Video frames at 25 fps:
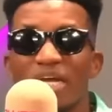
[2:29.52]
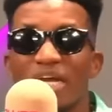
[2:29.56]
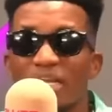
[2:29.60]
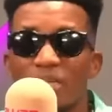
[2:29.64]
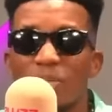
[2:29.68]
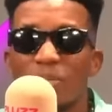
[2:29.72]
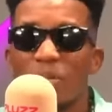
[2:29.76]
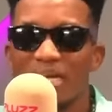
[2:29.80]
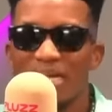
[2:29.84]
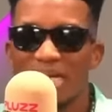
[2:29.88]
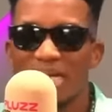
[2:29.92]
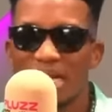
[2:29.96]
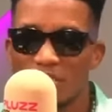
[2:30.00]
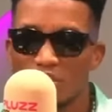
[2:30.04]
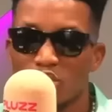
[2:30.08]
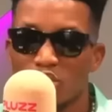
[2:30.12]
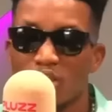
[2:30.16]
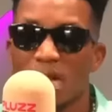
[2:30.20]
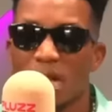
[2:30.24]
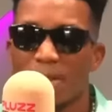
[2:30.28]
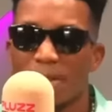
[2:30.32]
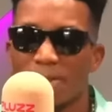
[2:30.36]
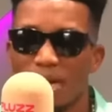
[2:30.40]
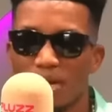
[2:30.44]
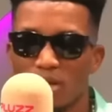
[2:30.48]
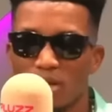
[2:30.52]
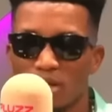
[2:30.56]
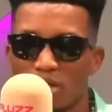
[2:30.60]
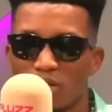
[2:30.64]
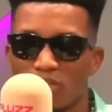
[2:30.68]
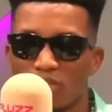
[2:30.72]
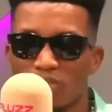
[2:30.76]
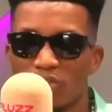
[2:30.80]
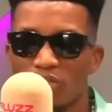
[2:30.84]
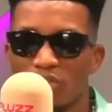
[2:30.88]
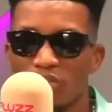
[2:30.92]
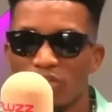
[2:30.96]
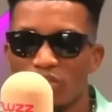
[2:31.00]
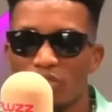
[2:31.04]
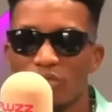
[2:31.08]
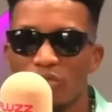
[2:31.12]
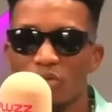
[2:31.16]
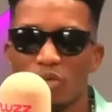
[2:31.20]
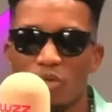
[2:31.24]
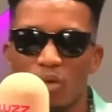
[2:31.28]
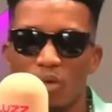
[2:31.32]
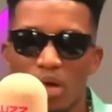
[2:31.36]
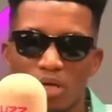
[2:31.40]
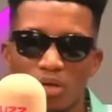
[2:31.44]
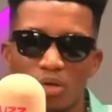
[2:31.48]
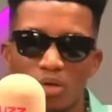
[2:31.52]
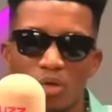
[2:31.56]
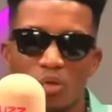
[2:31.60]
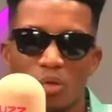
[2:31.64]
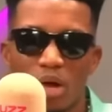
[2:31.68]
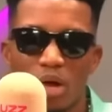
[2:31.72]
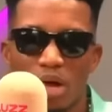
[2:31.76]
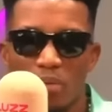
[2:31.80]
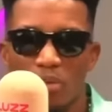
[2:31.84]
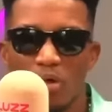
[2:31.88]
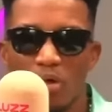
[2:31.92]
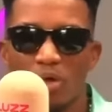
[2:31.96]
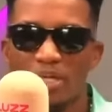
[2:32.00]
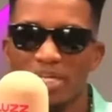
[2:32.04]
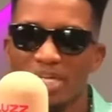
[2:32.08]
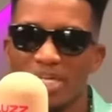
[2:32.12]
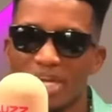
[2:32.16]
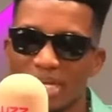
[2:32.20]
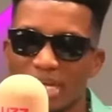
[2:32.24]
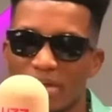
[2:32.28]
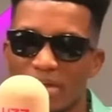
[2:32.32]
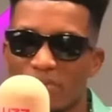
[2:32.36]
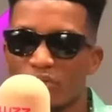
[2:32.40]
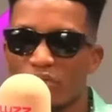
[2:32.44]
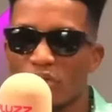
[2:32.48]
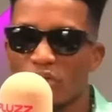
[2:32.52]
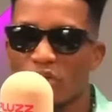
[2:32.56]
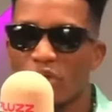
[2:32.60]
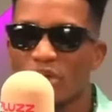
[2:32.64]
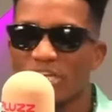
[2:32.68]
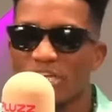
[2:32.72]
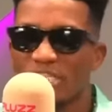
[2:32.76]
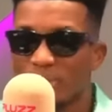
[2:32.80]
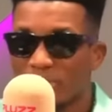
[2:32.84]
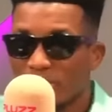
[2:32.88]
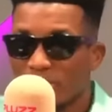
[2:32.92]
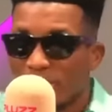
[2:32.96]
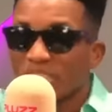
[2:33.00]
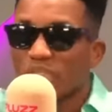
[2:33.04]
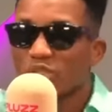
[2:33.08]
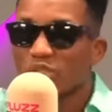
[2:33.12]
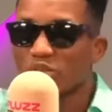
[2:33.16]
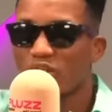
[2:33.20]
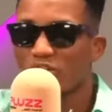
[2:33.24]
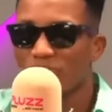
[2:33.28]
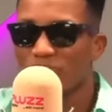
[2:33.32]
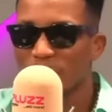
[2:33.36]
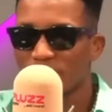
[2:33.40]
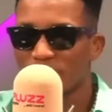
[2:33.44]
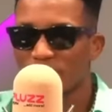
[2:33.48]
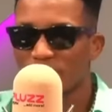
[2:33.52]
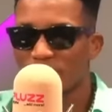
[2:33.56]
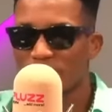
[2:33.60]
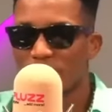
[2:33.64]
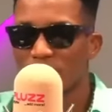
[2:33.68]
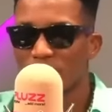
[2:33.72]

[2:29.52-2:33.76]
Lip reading: can talk about love, one way or the other, we've all experienced love before.